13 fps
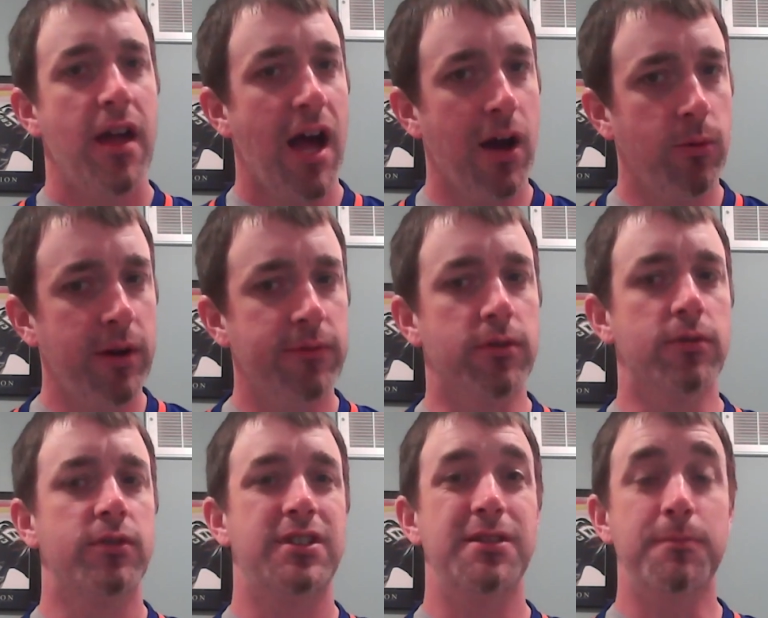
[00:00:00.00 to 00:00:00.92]

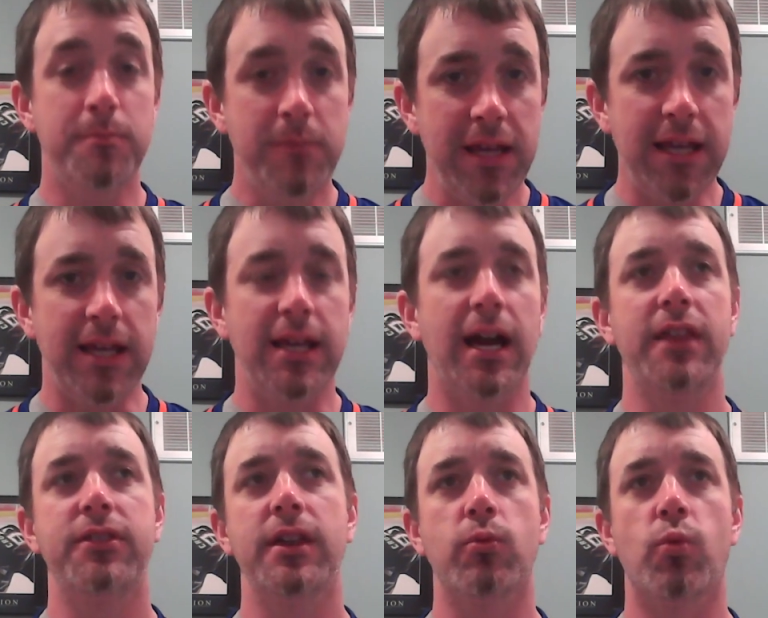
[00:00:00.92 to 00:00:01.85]
However, to me, I
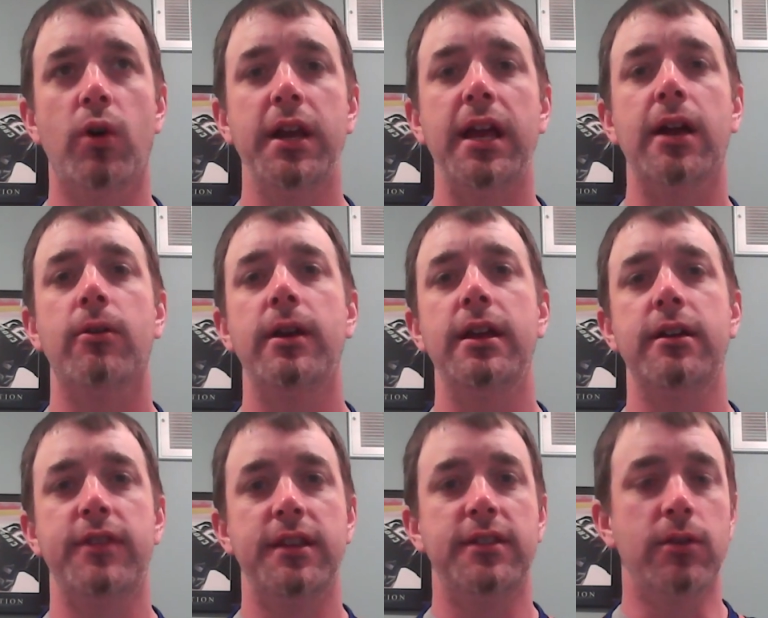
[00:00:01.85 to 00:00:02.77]
think one area
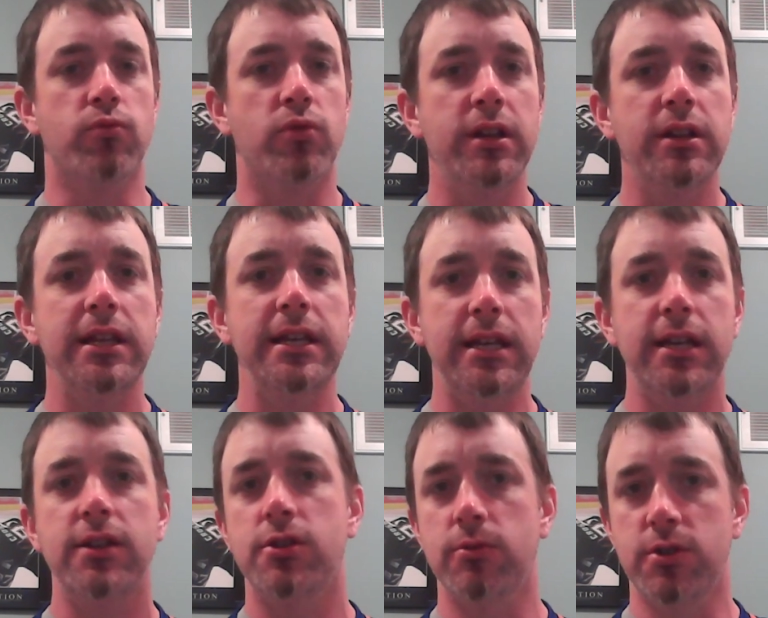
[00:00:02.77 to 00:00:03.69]
that they really
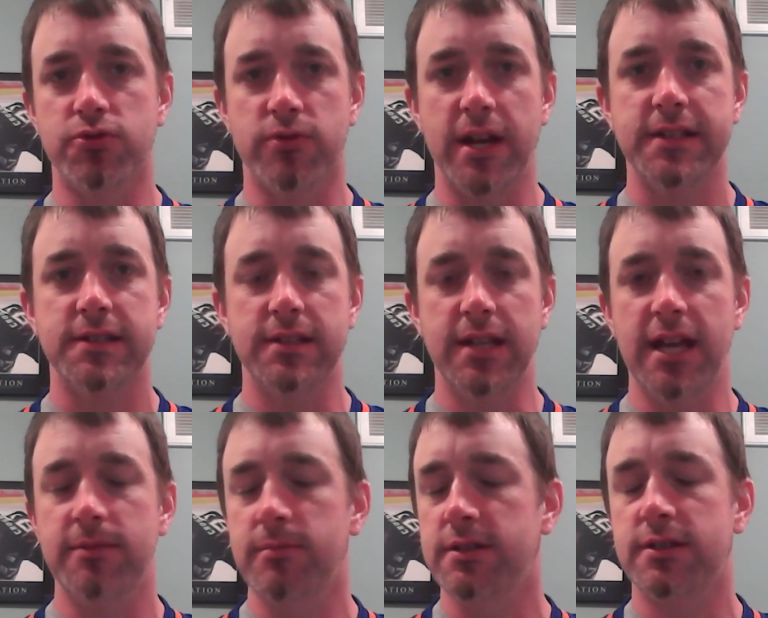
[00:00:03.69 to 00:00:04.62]
need to address in
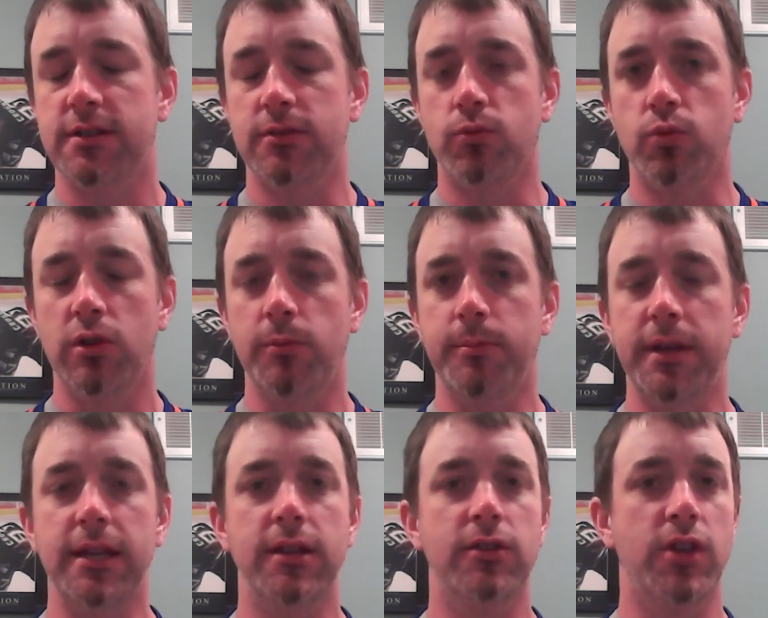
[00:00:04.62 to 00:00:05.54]
Edmonton will
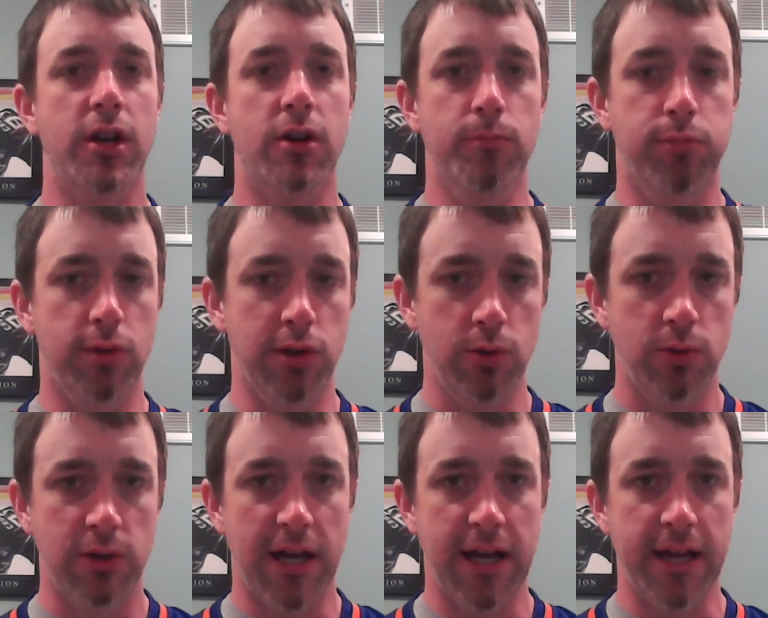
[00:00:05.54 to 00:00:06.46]
be their
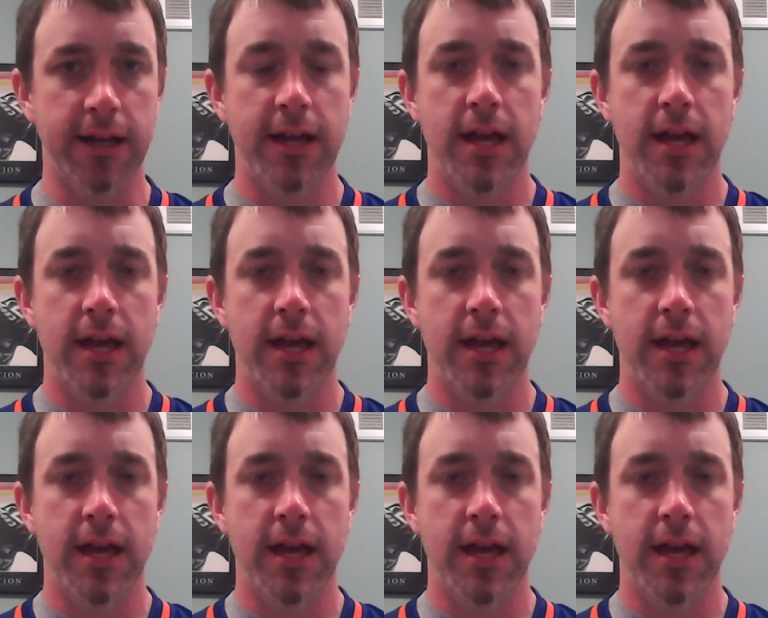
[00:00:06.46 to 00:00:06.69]
blue line.